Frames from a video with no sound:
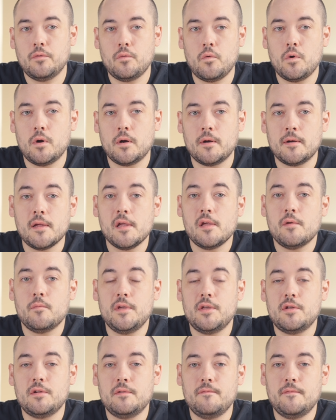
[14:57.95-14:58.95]
or we
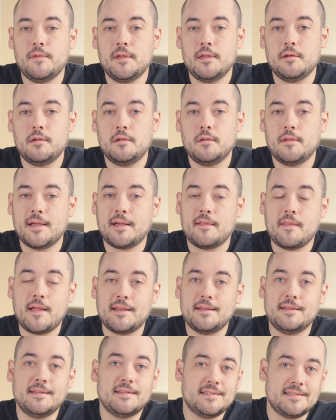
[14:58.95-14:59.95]
could feel like a lot
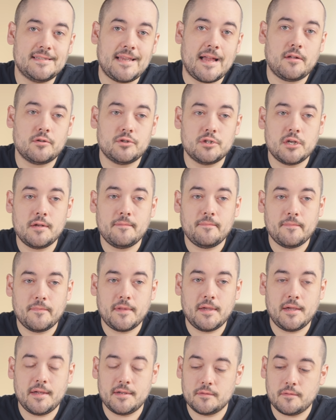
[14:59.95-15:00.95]
of nostalgia
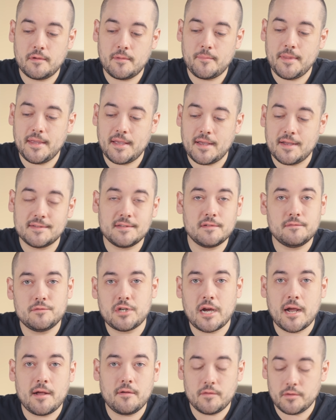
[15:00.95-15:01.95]
because
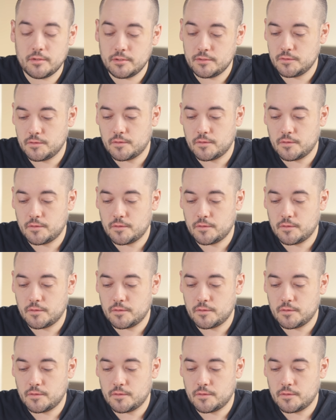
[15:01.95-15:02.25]
childhood.